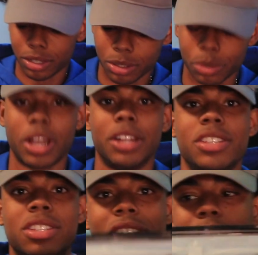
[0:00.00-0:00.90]
we got
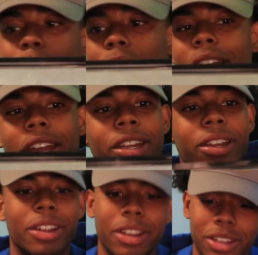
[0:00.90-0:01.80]
this tee right
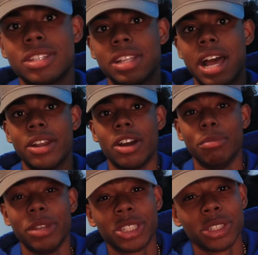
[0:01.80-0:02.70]
here. Slide
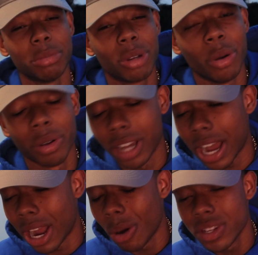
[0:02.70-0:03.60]
up. Make sure, bro,
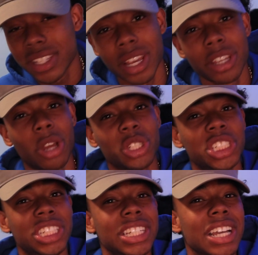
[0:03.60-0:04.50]
I always tell y'all,
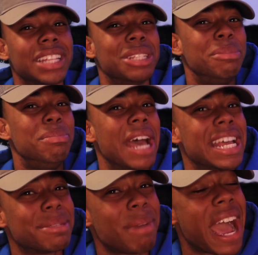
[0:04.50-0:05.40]
SHEIN got the
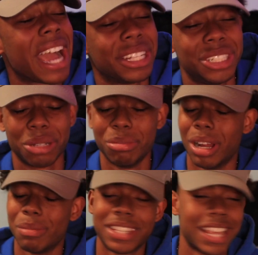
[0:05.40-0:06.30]
best packaging,
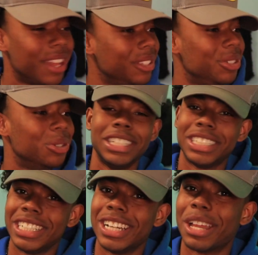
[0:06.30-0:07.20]
bro. I'm telling you,
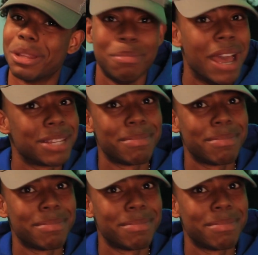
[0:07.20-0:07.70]
SHEIN got the best